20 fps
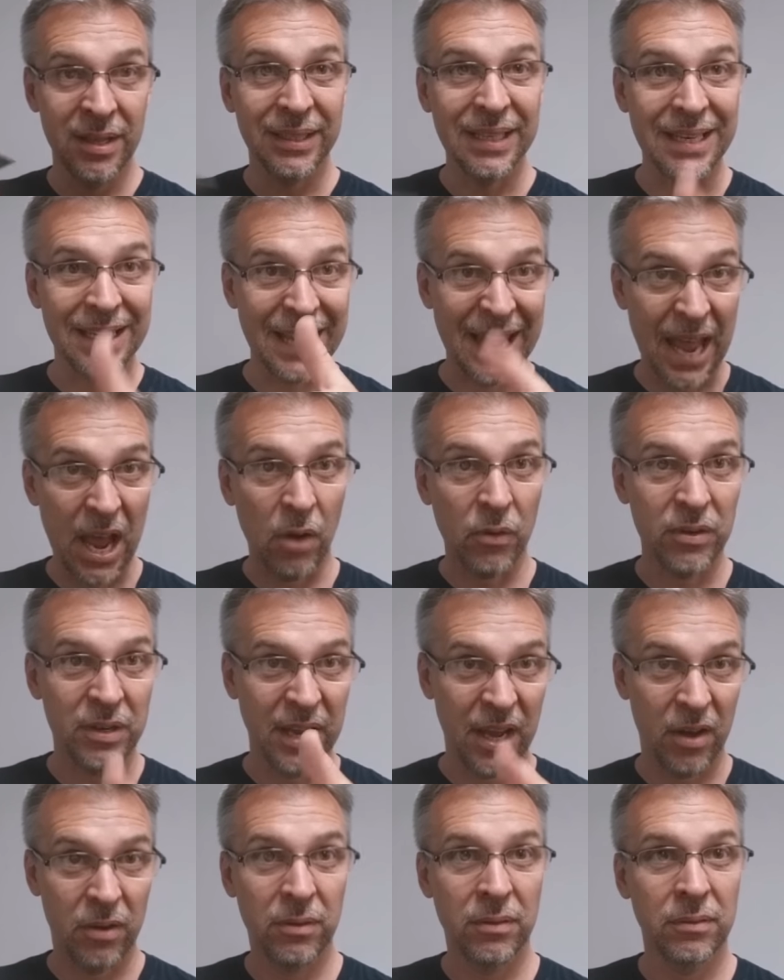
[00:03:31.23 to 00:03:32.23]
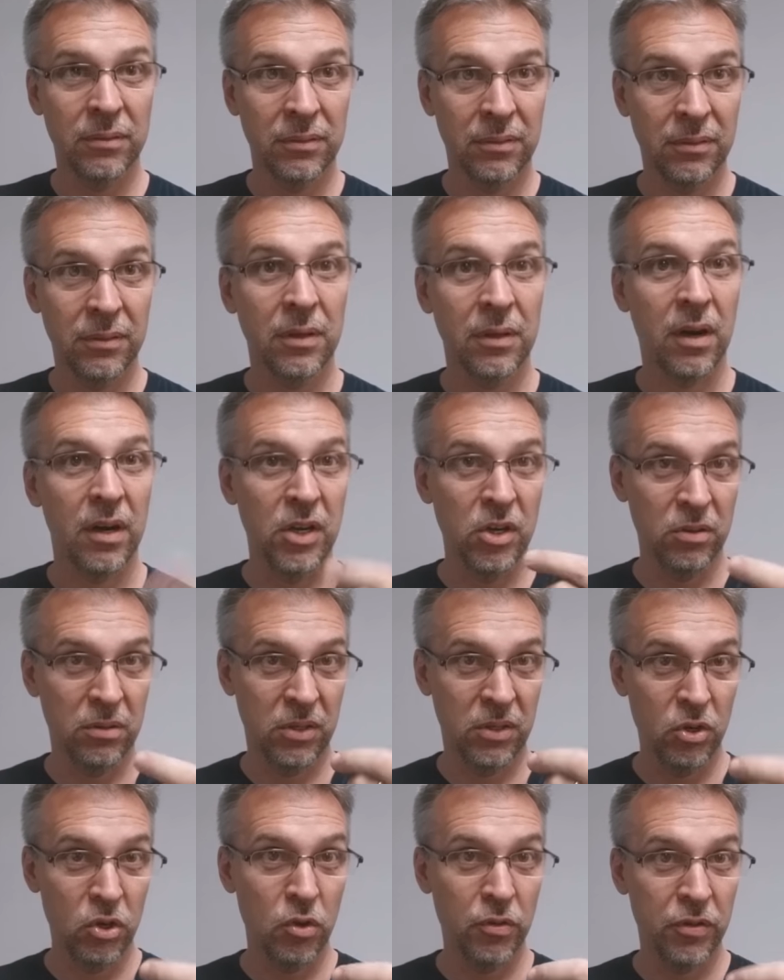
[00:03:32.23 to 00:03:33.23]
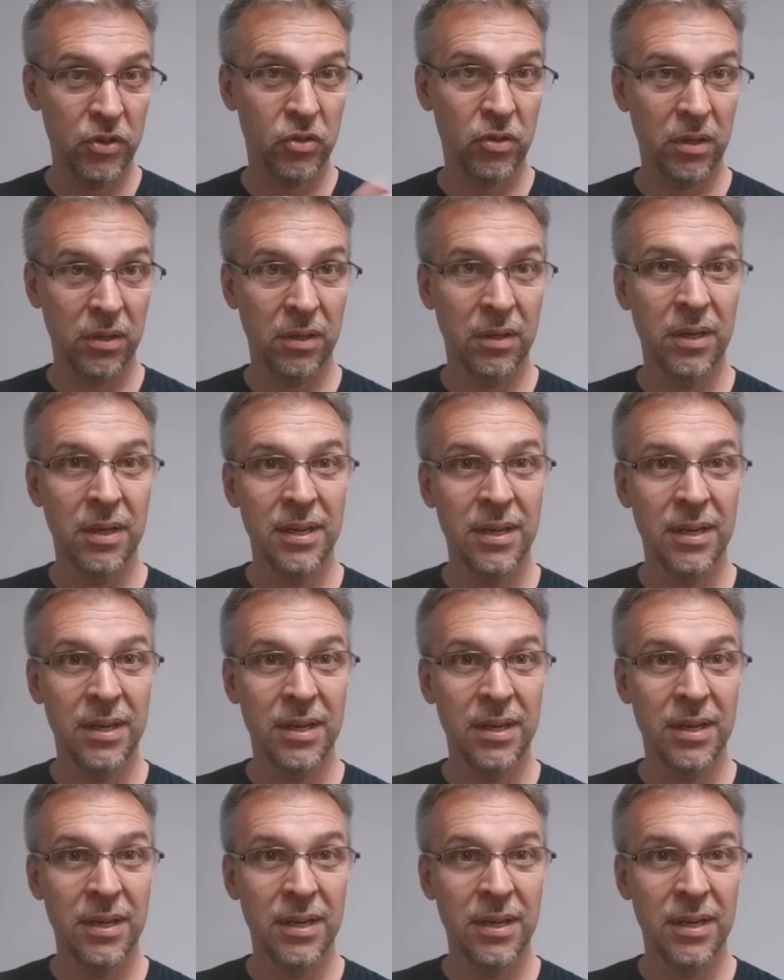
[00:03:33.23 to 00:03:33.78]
They count down, are you, do you know this trick?